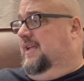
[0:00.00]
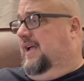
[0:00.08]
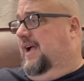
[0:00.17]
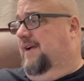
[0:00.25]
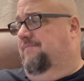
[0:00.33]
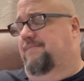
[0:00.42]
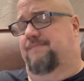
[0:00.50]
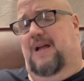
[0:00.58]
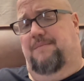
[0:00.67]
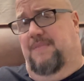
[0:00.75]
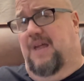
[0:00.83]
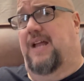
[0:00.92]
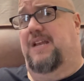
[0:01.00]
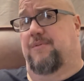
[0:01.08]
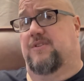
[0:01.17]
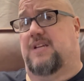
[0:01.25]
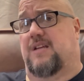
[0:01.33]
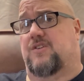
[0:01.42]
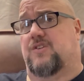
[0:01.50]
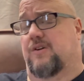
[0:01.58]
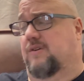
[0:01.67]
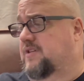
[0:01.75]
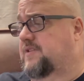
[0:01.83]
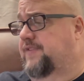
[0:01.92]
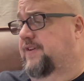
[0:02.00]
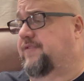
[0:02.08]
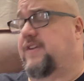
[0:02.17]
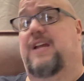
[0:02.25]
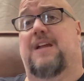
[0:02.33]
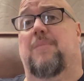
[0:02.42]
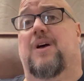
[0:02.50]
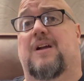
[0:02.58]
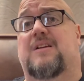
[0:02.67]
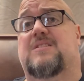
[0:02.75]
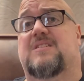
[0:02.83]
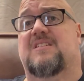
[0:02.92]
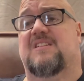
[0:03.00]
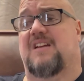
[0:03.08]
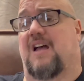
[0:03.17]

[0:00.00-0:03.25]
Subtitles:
I'm 90% certain it's 58 bucks.